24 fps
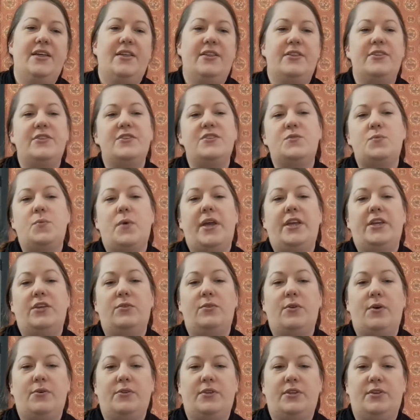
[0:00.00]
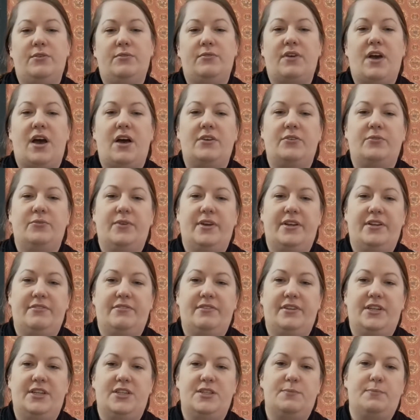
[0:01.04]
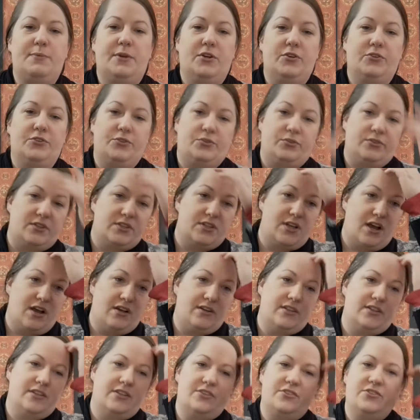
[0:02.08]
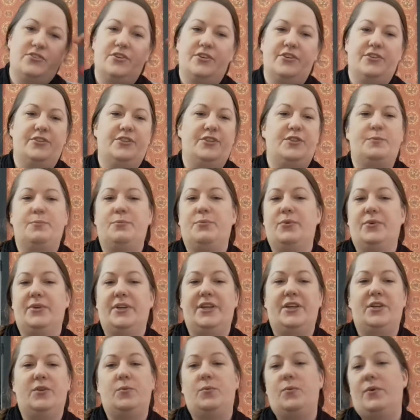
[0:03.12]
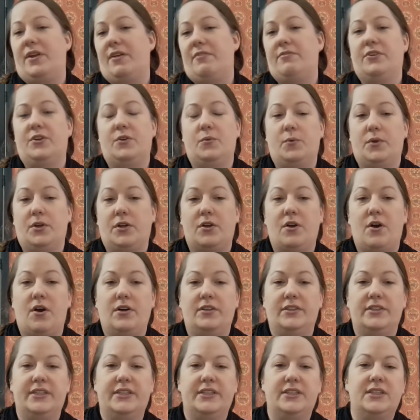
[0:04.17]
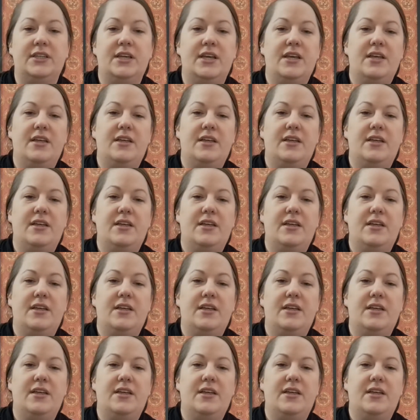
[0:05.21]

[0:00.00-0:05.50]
This way you know that you've gotten rid of any spiritual gunk, dirt, debris, whatever you want to call it.